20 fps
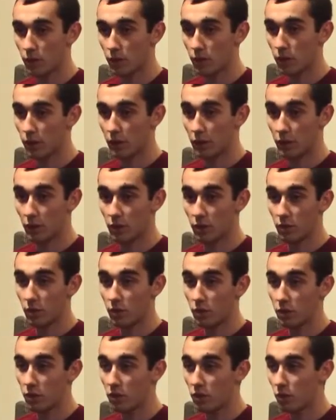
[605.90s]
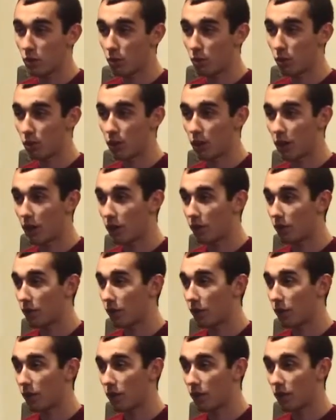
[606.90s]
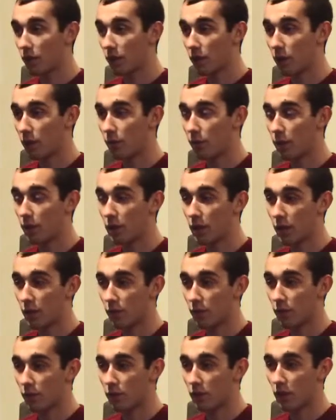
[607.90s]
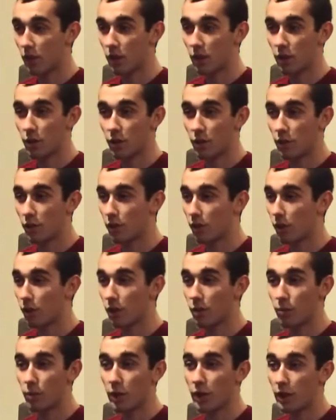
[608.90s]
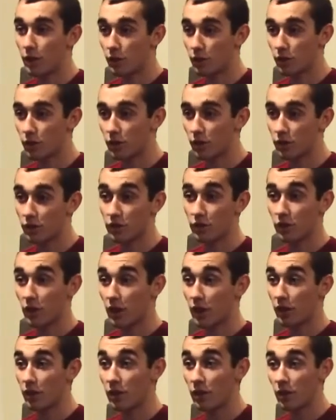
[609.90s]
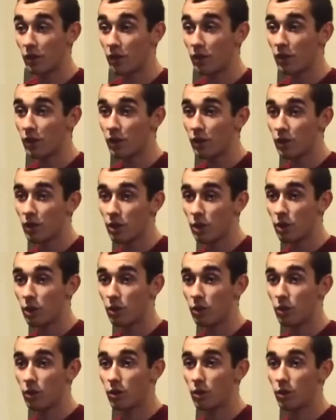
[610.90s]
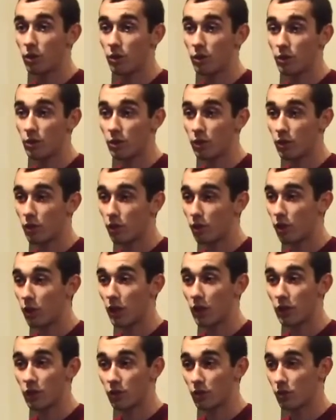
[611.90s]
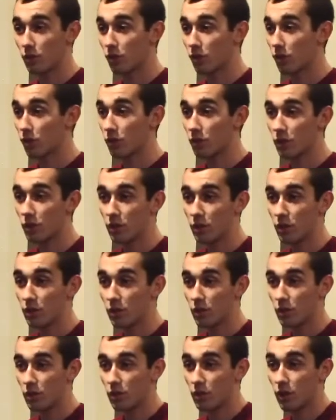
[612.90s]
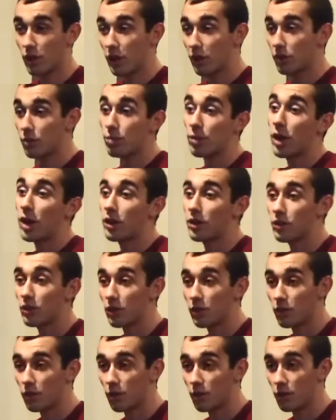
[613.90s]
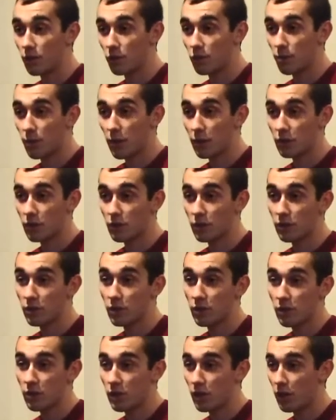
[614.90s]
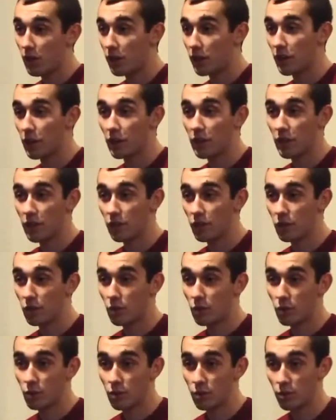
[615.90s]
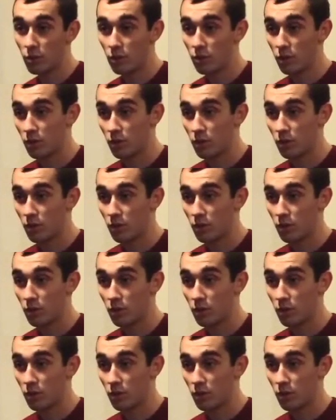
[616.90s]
And it could be time to study, or if you're in a pinch, because say, you guys are practicing for an inspection, and they give you